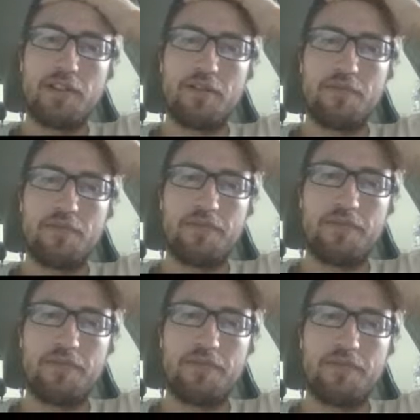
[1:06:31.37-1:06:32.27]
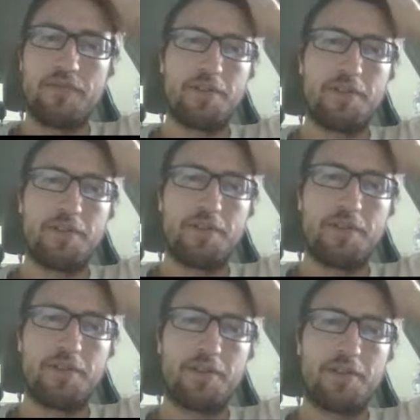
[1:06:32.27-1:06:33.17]
efficient hardware prefetching,
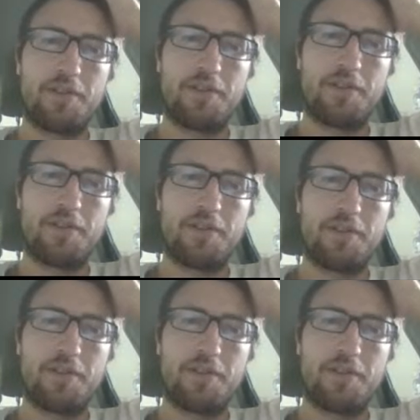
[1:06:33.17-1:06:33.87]
fetching.